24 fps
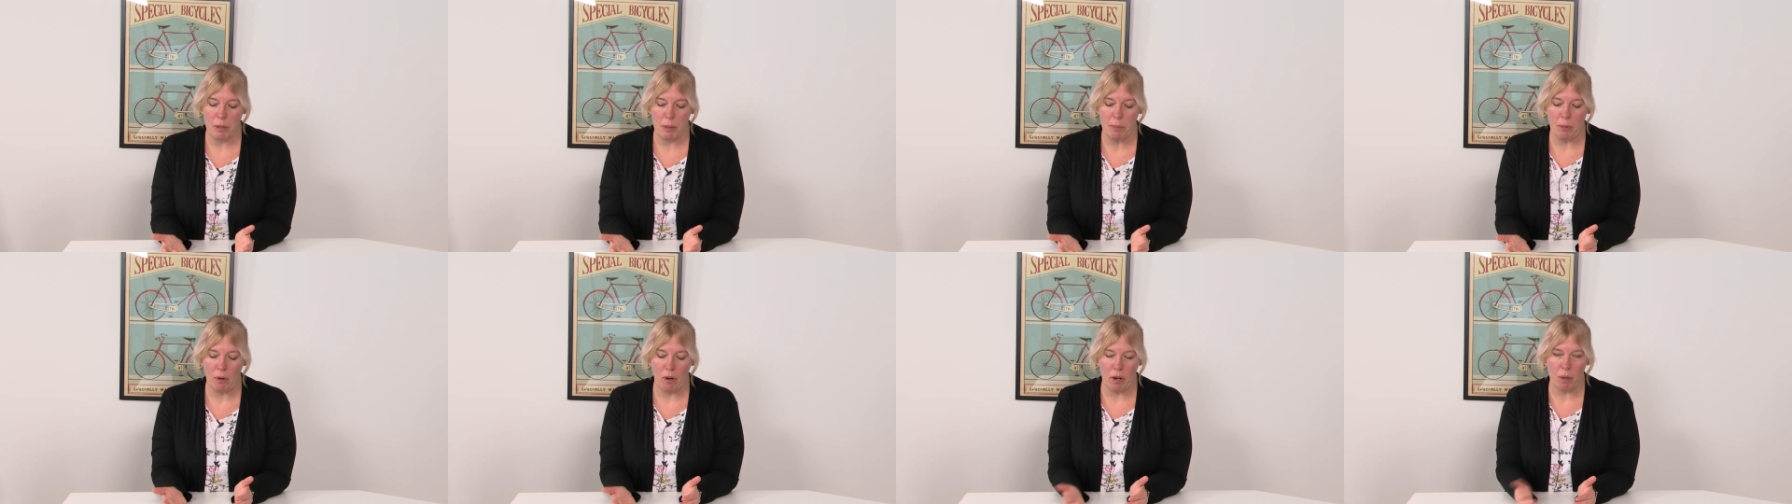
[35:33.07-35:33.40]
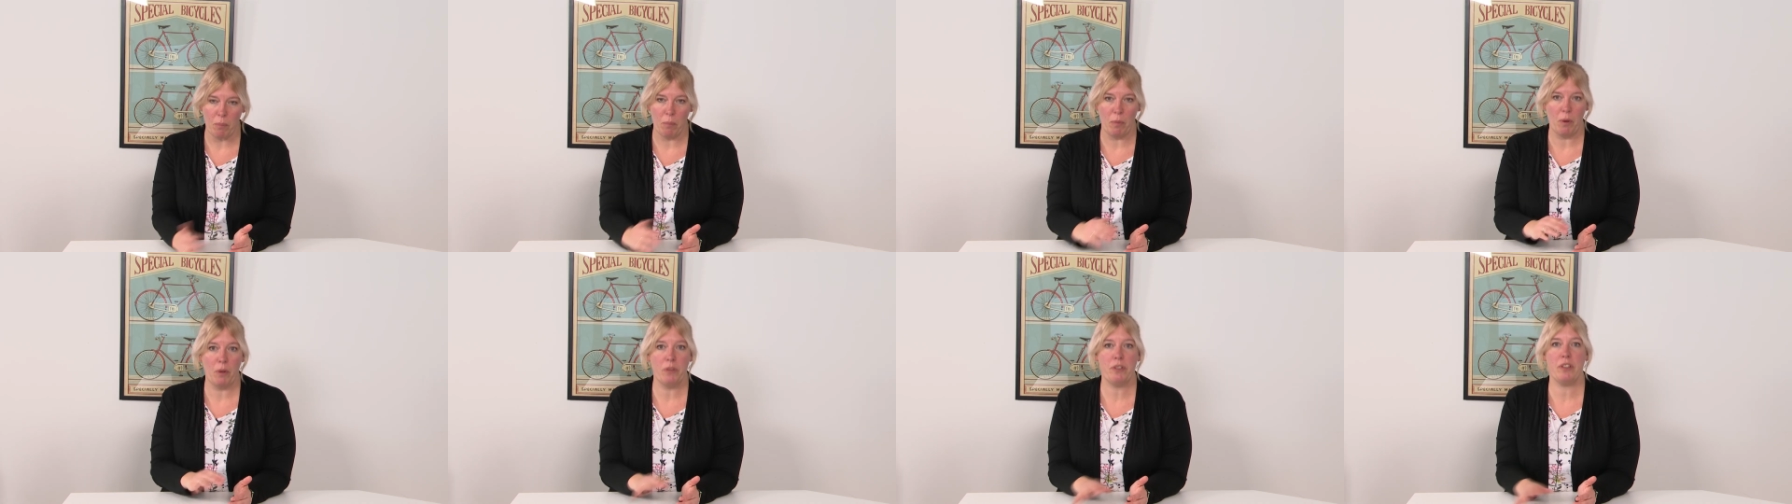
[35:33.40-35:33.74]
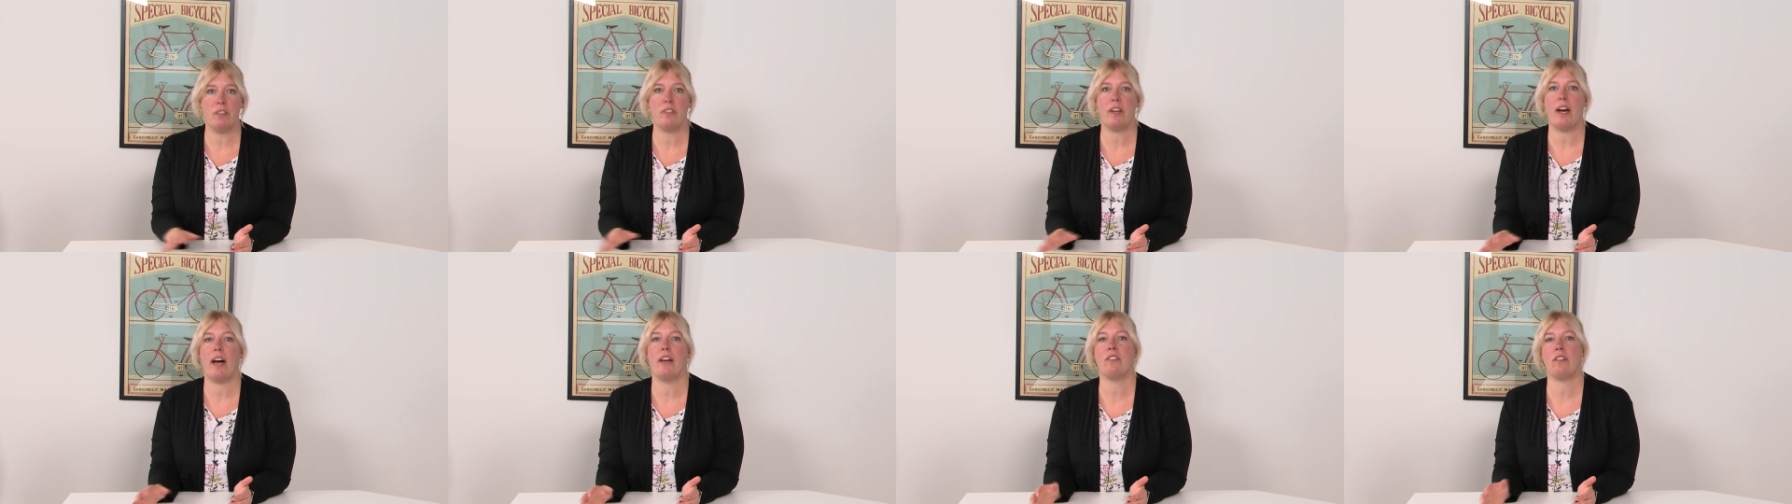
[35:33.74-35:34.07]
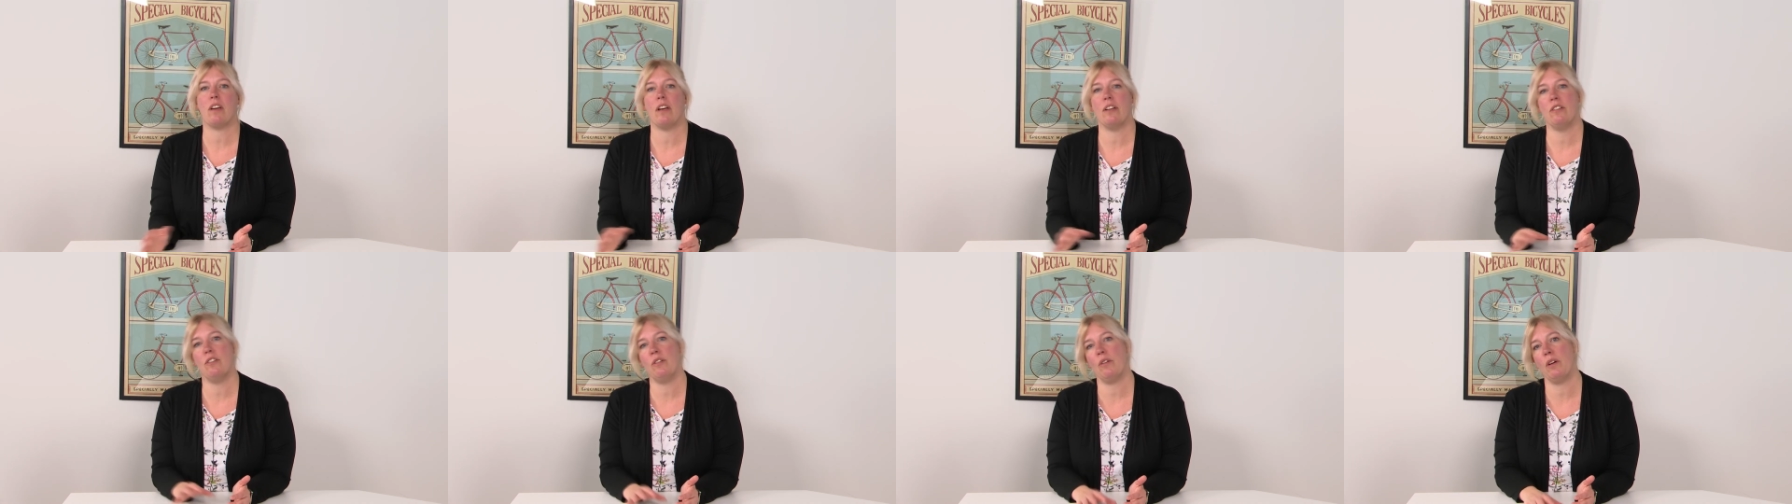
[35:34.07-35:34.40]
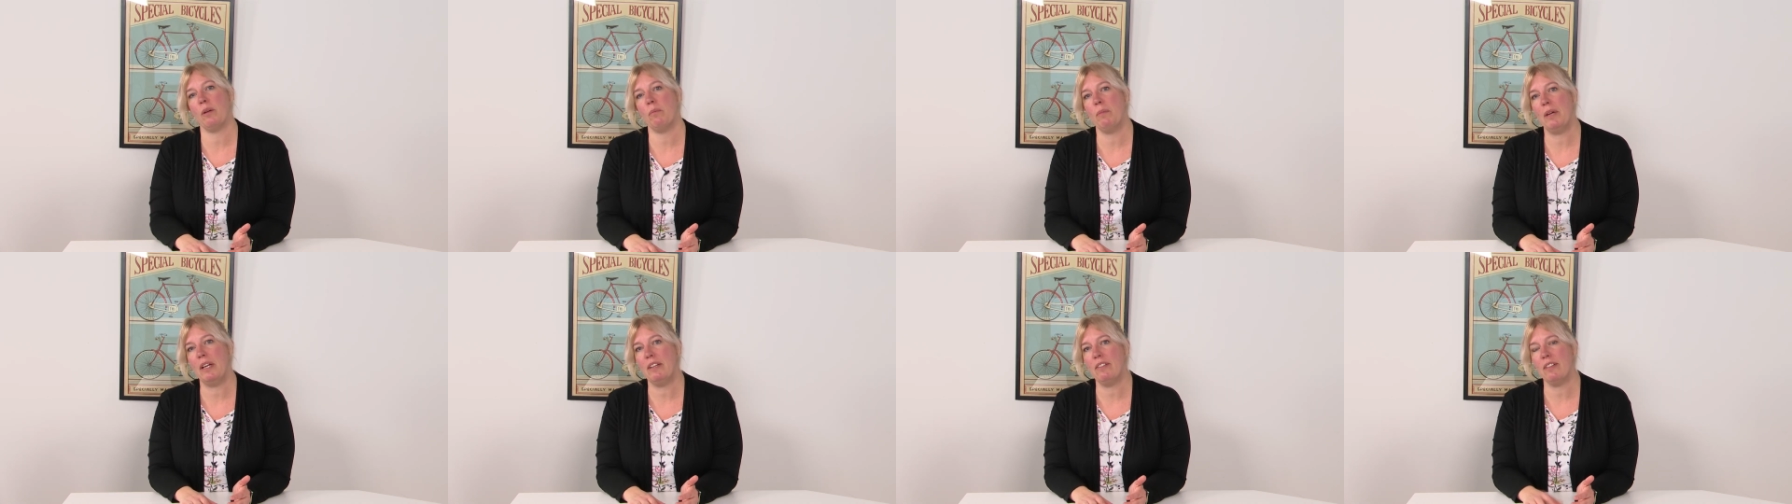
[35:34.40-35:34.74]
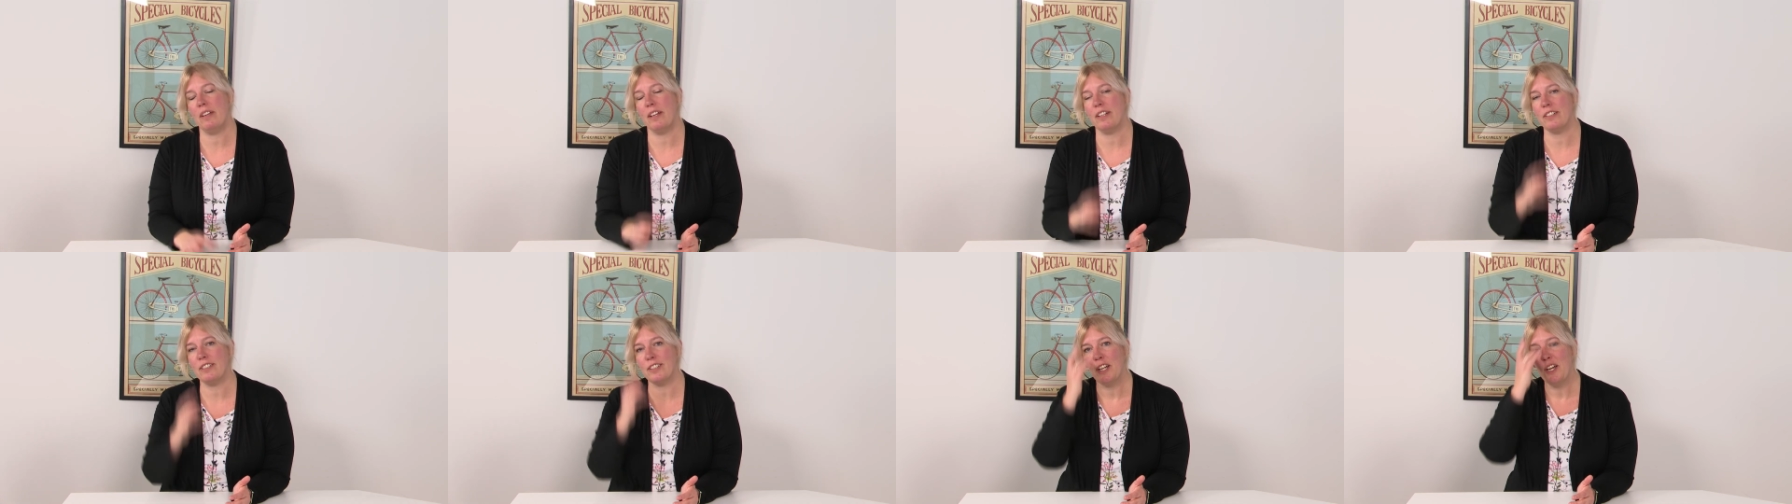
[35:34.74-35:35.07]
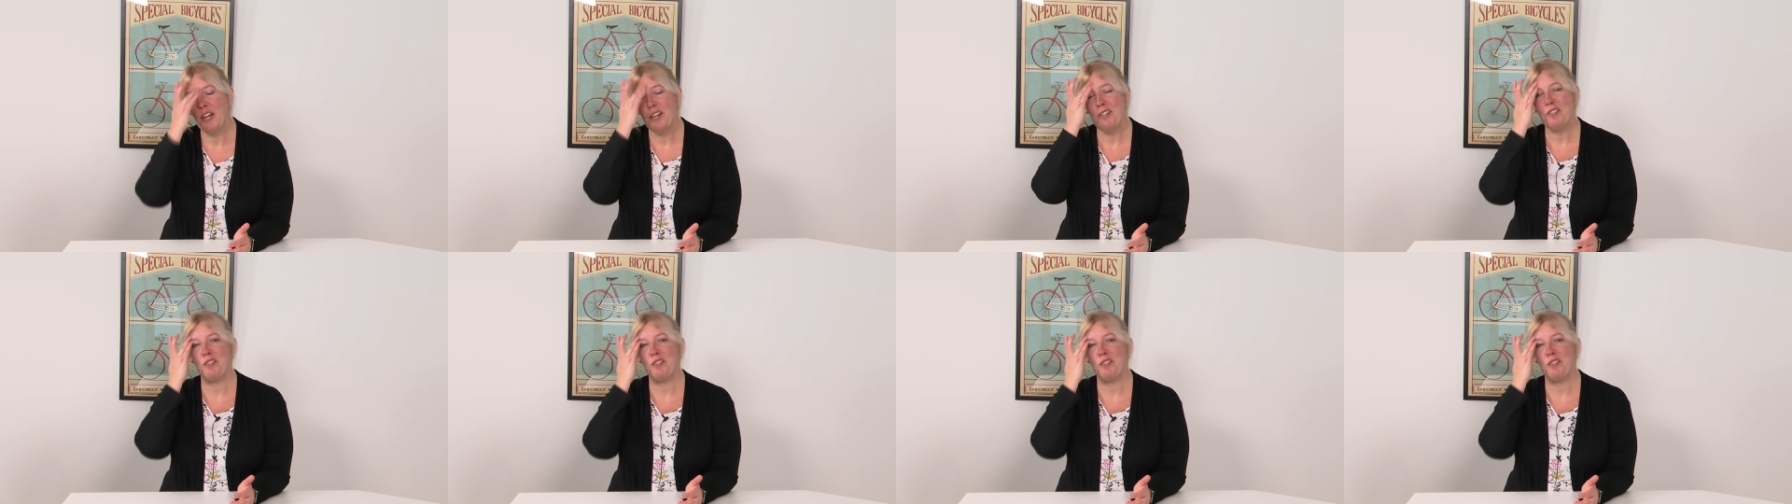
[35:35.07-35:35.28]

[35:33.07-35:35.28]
people are multitasking during meetings.